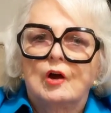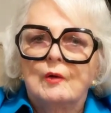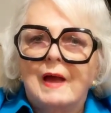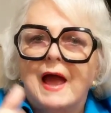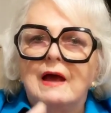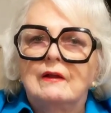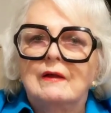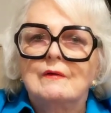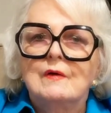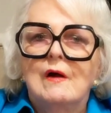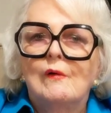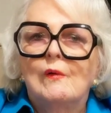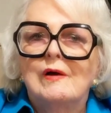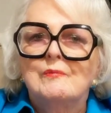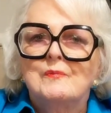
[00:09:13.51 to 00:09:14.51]
Or how?
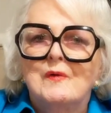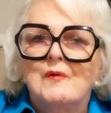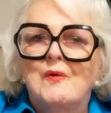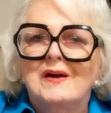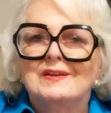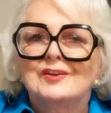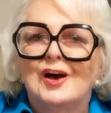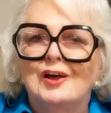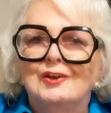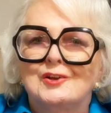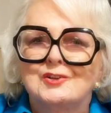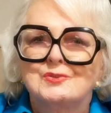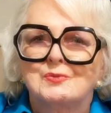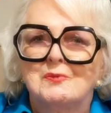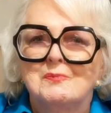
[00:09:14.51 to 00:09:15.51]
What
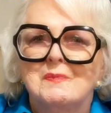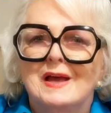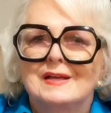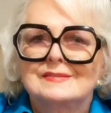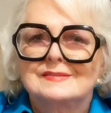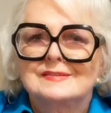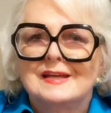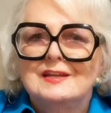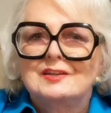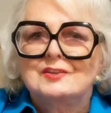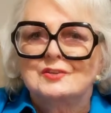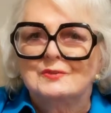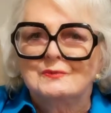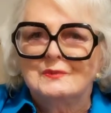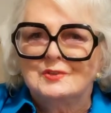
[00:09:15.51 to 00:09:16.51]
colors mixed
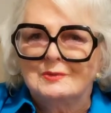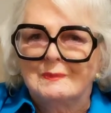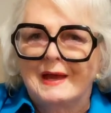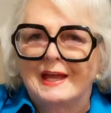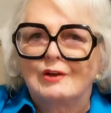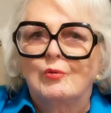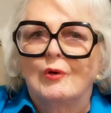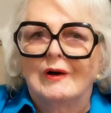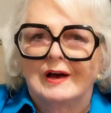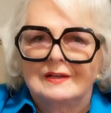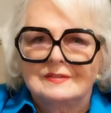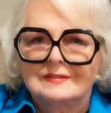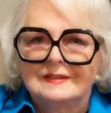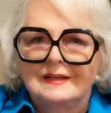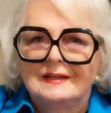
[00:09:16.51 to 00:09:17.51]
to make
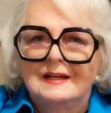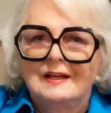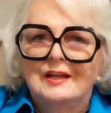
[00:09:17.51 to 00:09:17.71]
what?